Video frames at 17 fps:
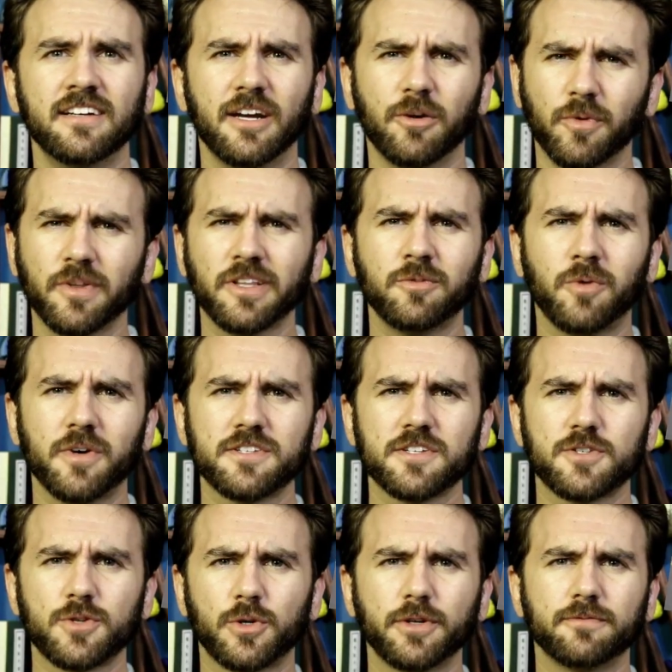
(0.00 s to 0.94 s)
It really was
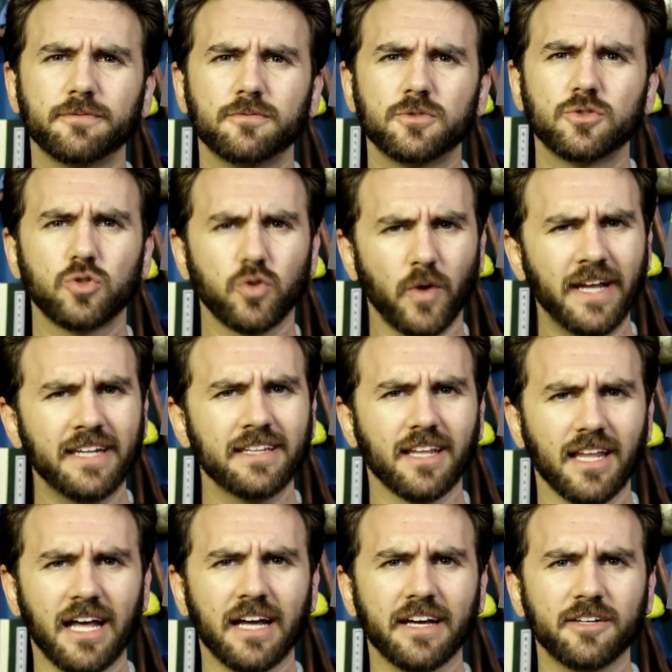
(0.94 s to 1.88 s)
a sort of
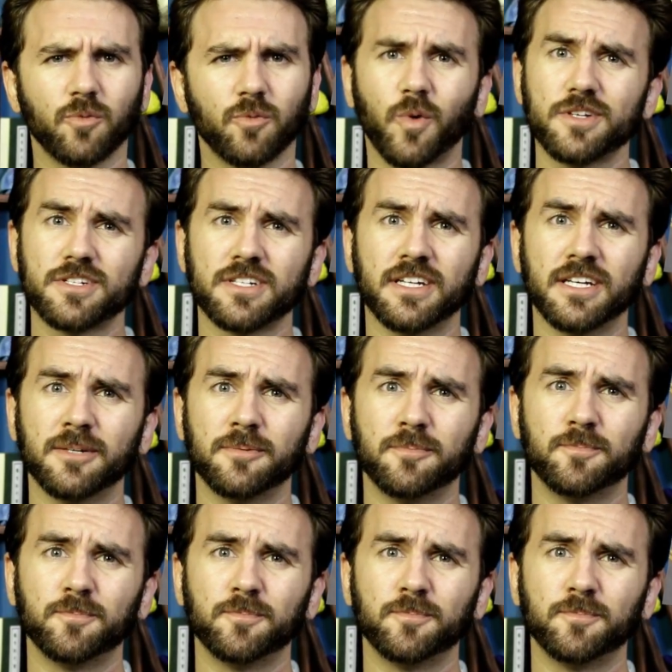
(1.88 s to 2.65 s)
trend line, wasn't it?